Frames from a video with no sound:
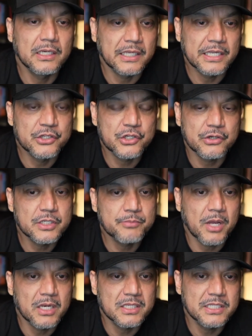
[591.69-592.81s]
insurance
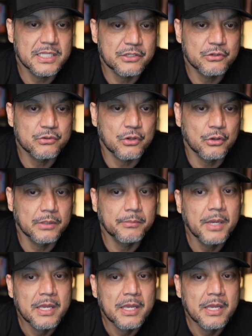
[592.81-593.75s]
policy that you sold them.